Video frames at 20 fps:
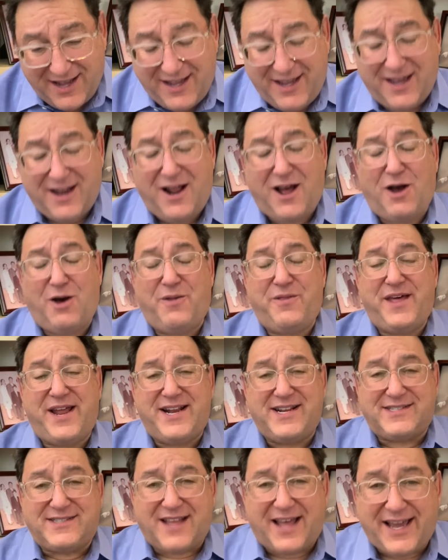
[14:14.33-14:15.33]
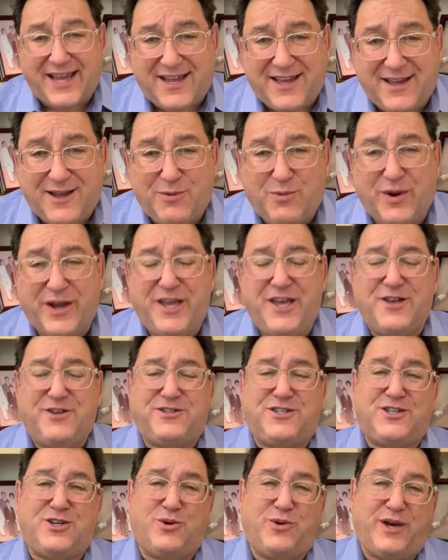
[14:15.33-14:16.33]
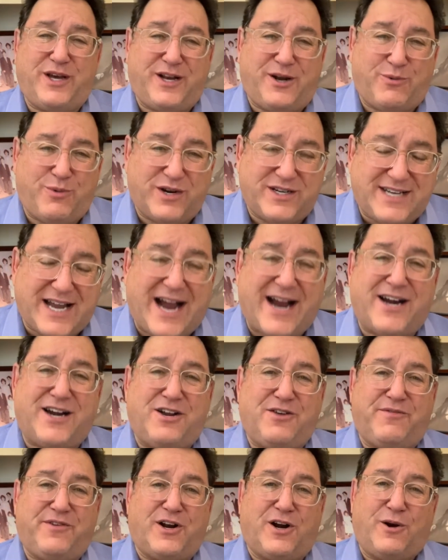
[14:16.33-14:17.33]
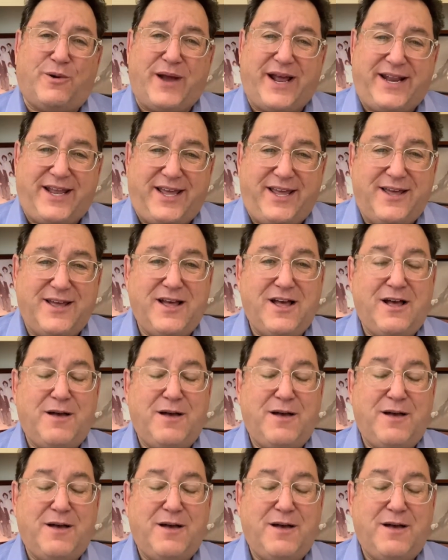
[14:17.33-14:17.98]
you know, then it's like we're used to it or we're tired of it already.